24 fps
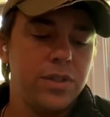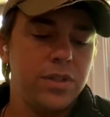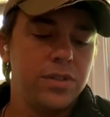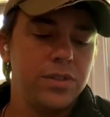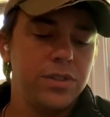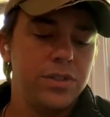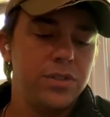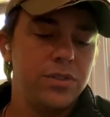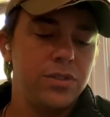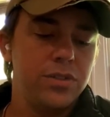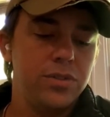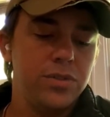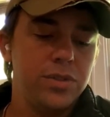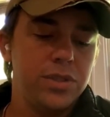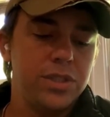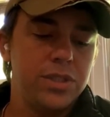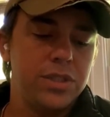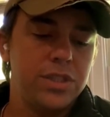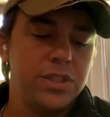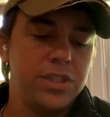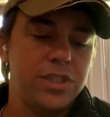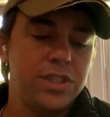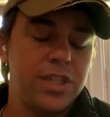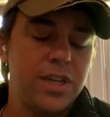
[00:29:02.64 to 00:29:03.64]
so there's new
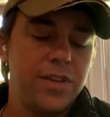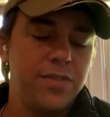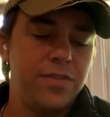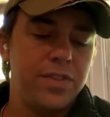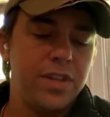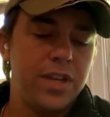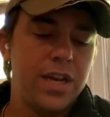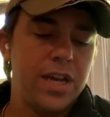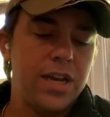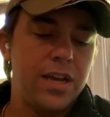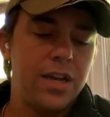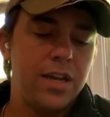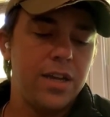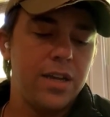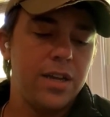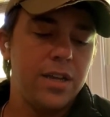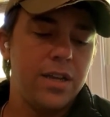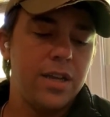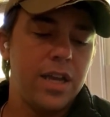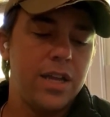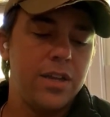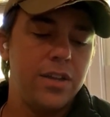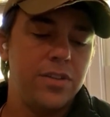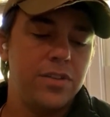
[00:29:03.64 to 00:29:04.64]
the stuff that
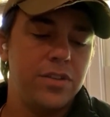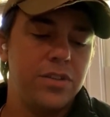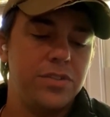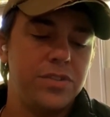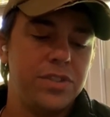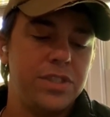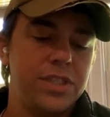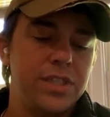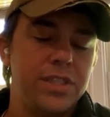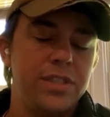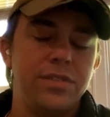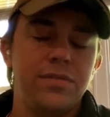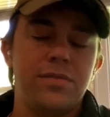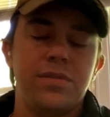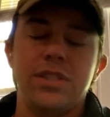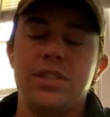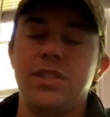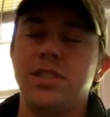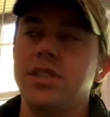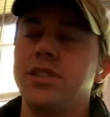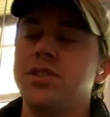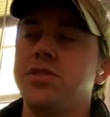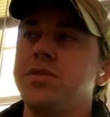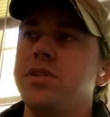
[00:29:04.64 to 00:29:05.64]
I and you, you see
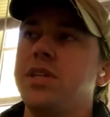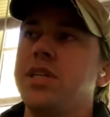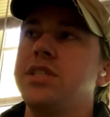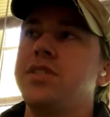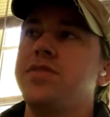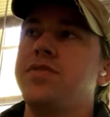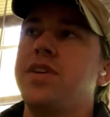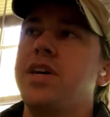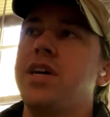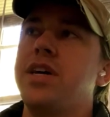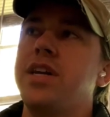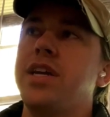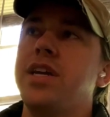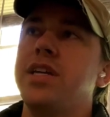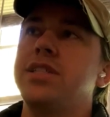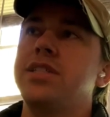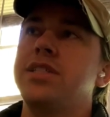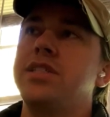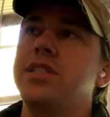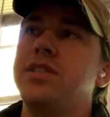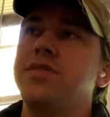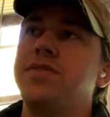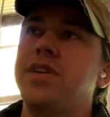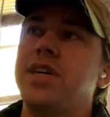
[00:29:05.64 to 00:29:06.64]
decentralized
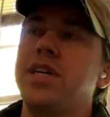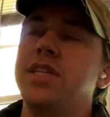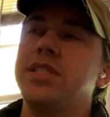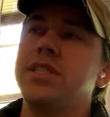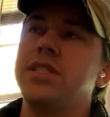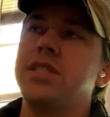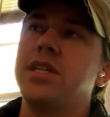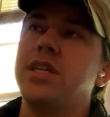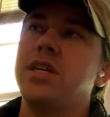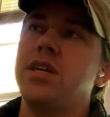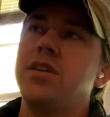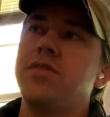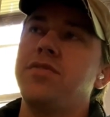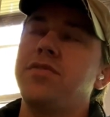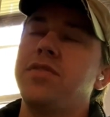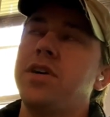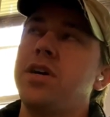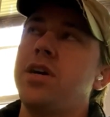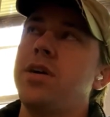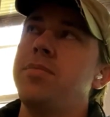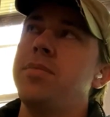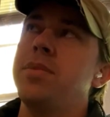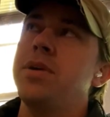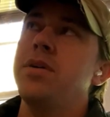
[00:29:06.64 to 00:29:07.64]
finance, DeFi stuff.
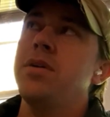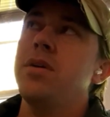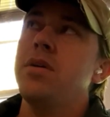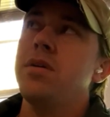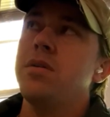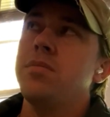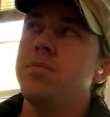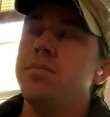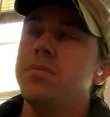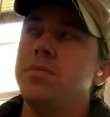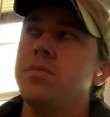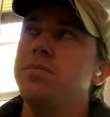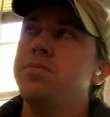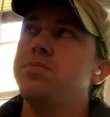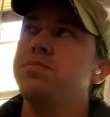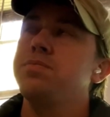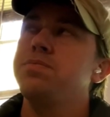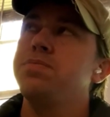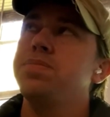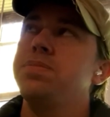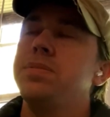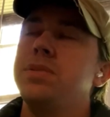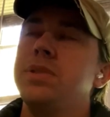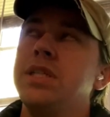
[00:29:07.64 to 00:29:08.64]
Um,
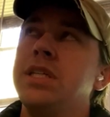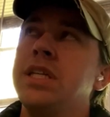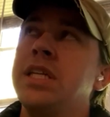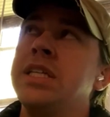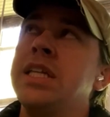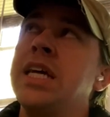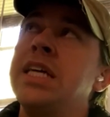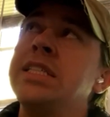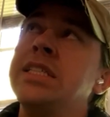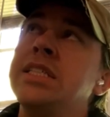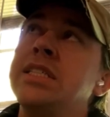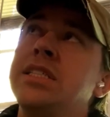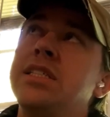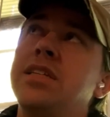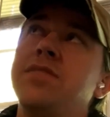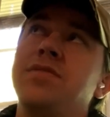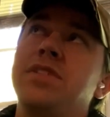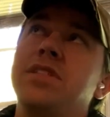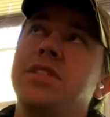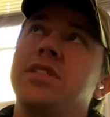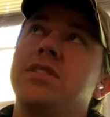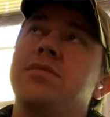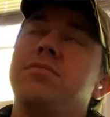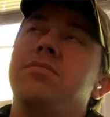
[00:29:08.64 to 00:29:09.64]
like that's the
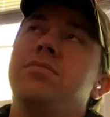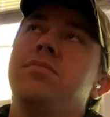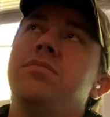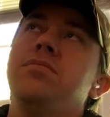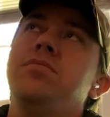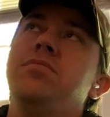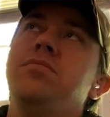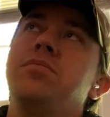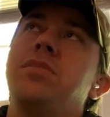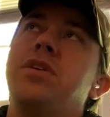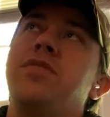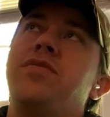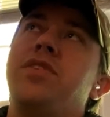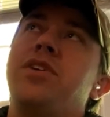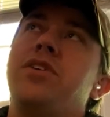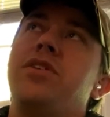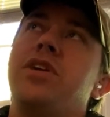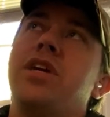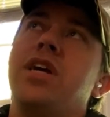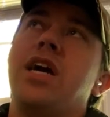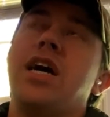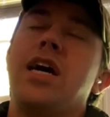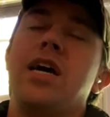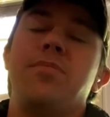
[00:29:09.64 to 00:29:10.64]
stuff that's been
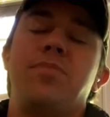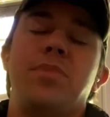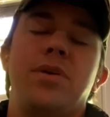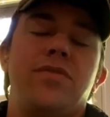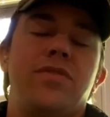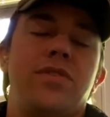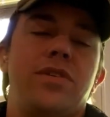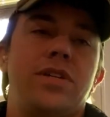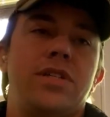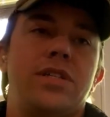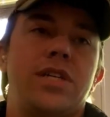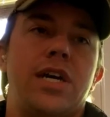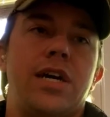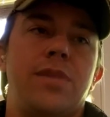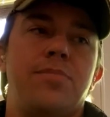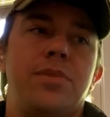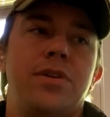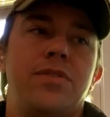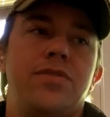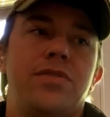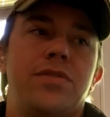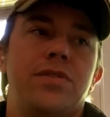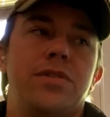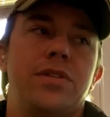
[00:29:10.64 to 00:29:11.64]
very hypey, very
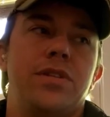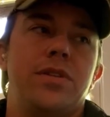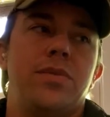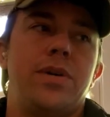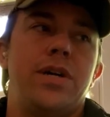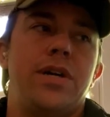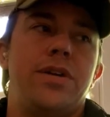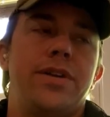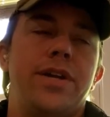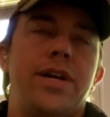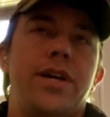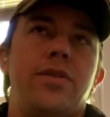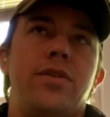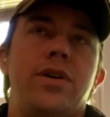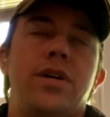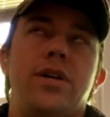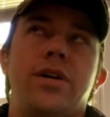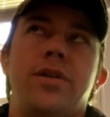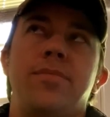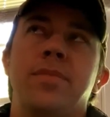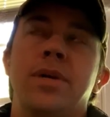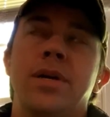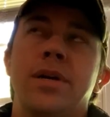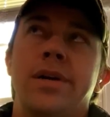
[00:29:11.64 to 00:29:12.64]
toppy for a little while now.
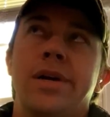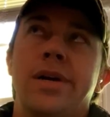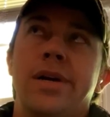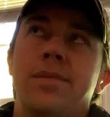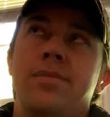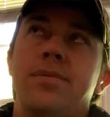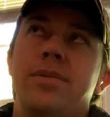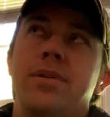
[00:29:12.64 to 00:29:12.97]
Um,